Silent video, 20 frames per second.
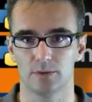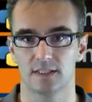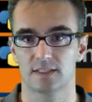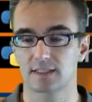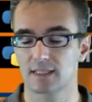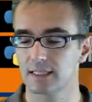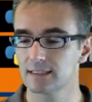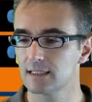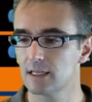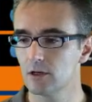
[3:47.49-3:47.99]
The
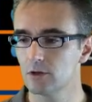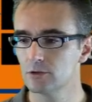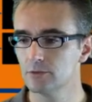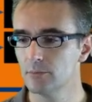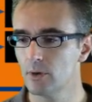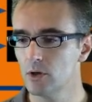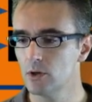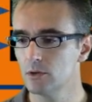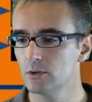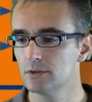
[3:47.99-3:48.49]
standalone
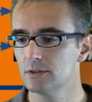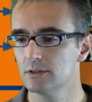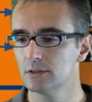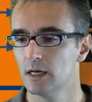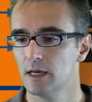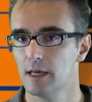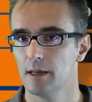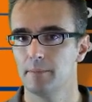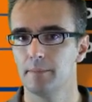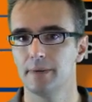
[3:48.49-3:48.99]
mode
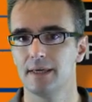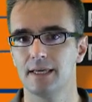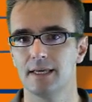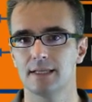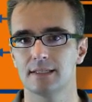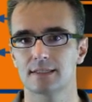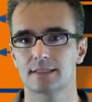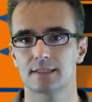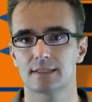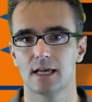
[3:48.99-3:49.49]

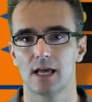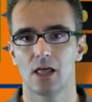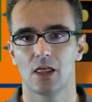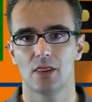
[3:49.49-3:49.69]
means